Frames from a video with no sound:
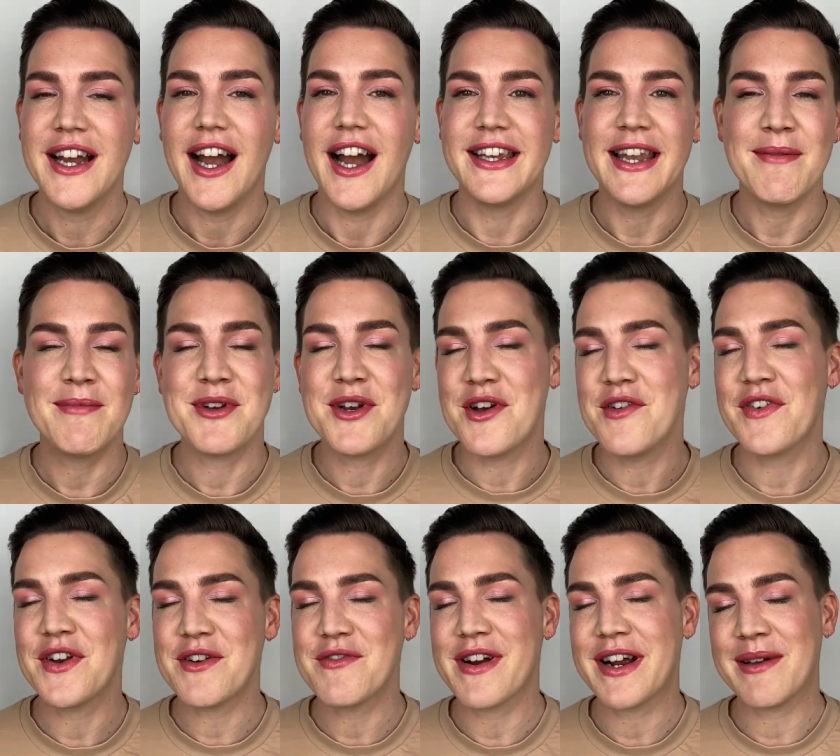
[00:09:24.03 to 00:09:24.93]
Let me know of
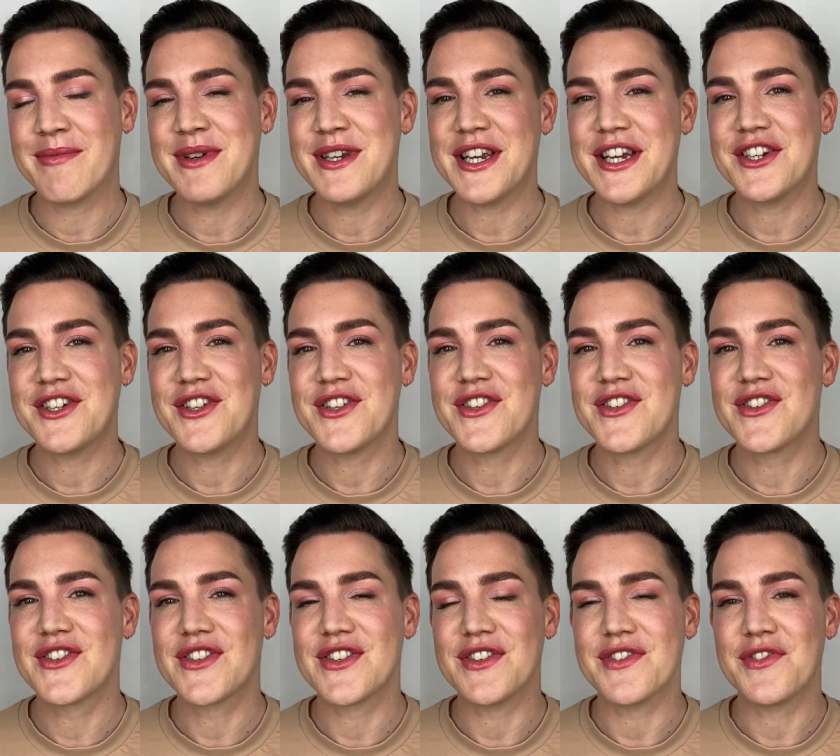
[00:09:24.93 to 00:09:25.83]
any
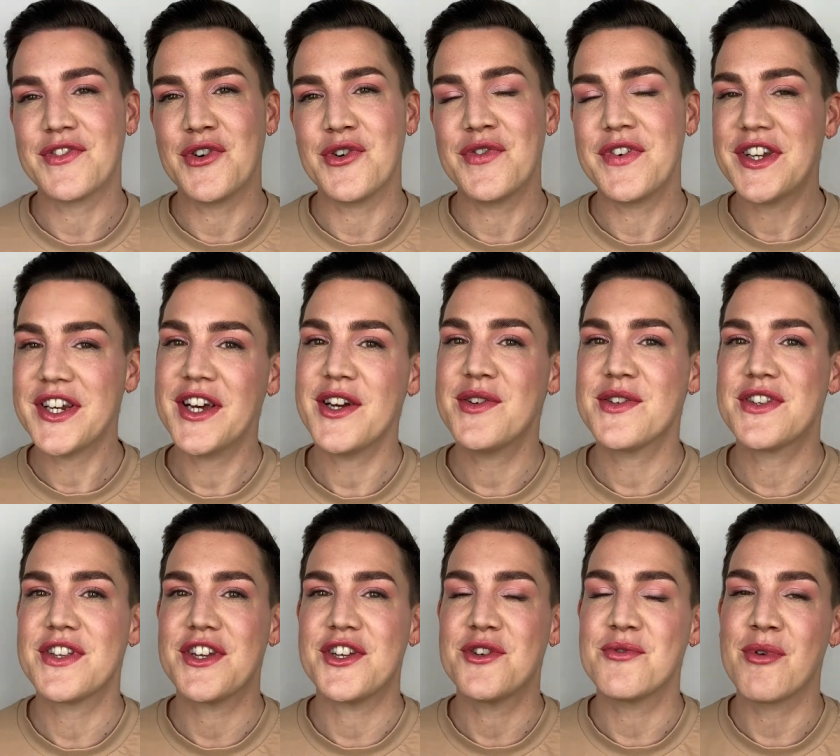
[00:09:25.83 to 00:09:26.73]
recommendations for videos
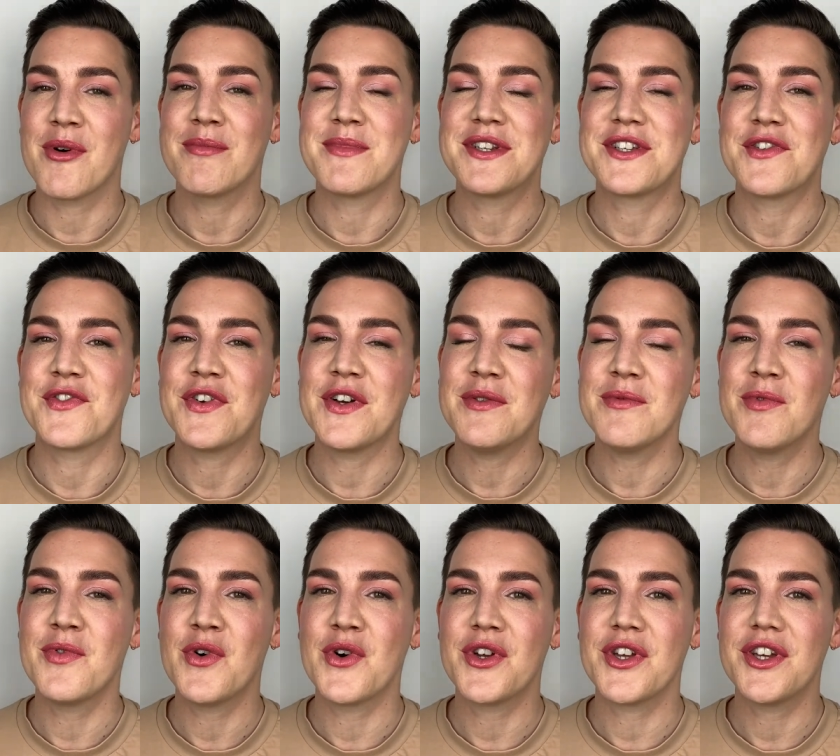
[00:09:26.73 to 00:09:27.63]
that you want me to film
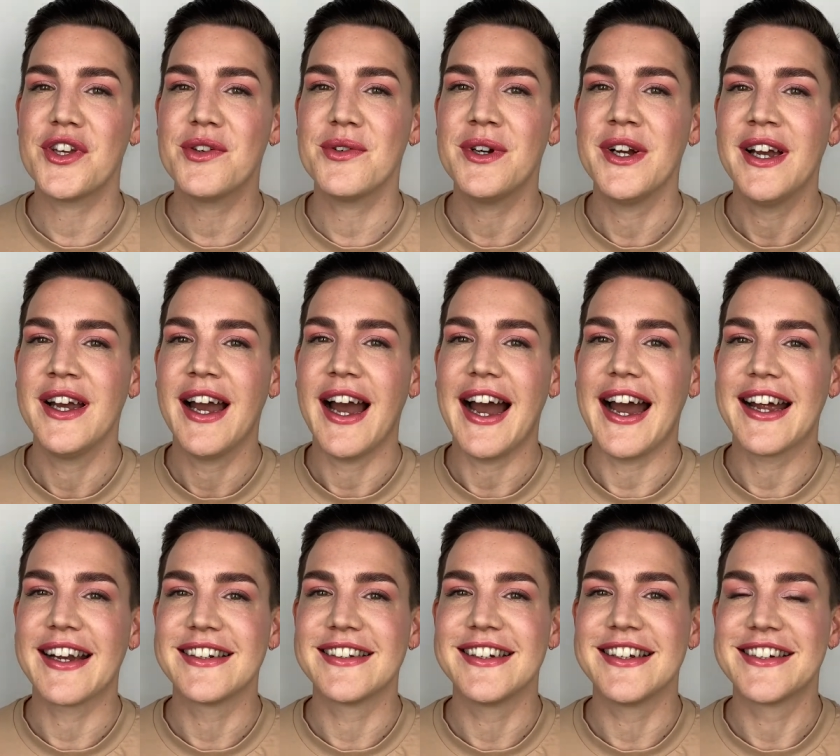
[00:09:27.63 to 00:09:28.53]
for you.
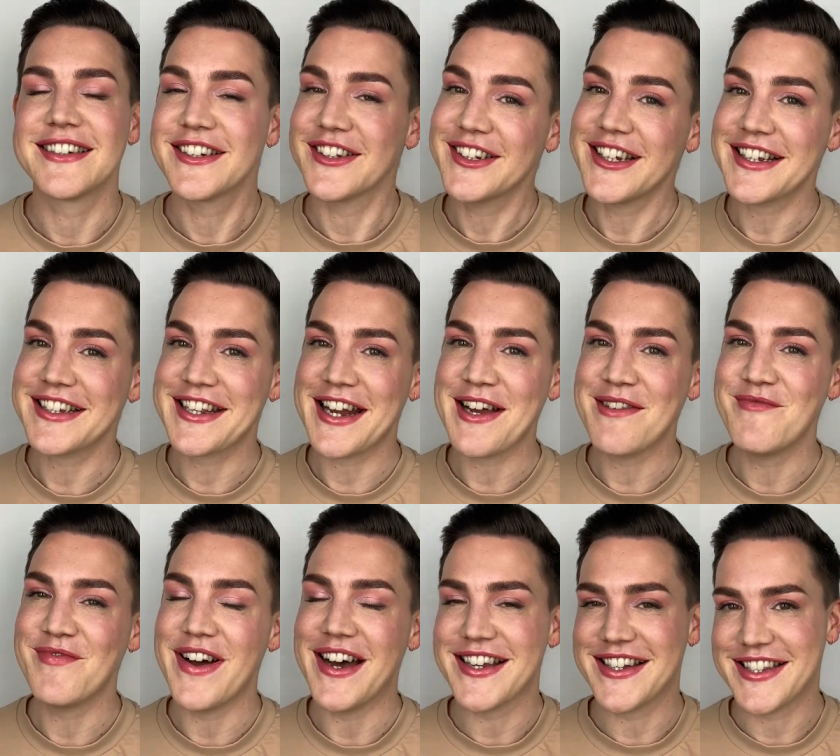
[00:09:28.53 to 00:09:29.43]
And until next
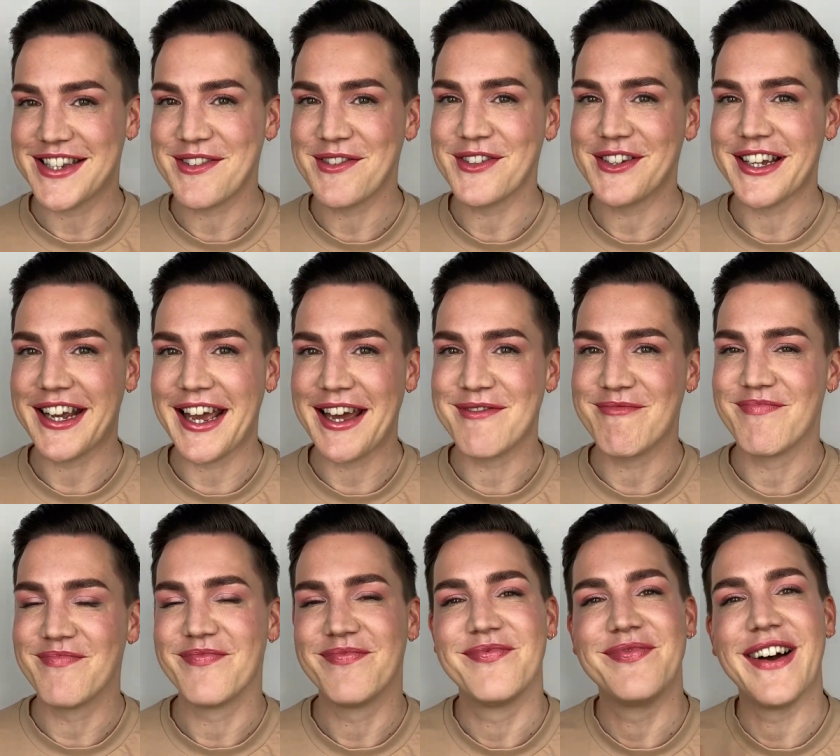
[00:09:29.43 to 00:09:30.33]
time, I'll see you all again.
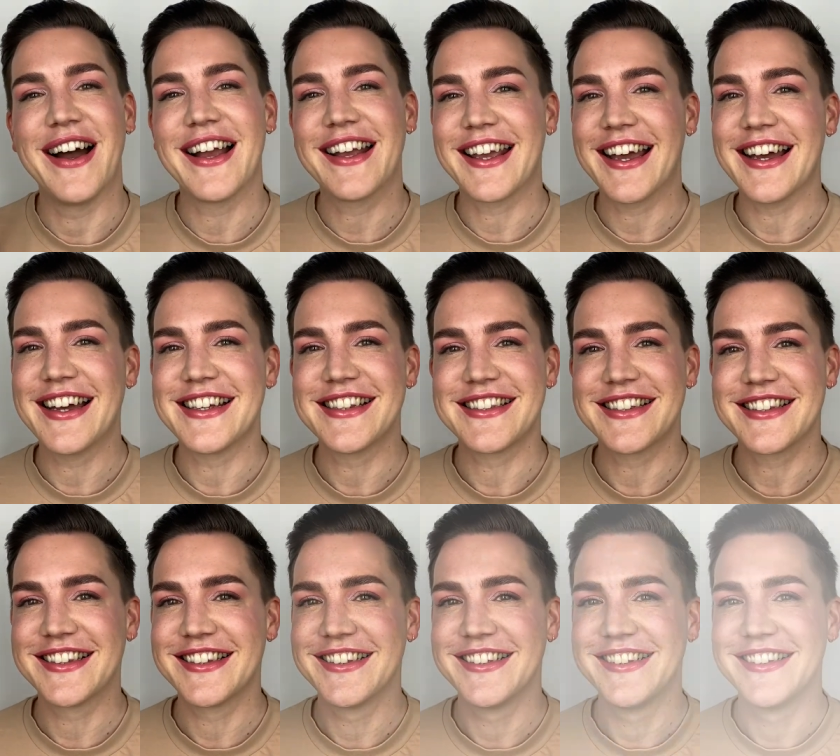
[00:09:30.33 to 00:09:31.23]
Bye, guys.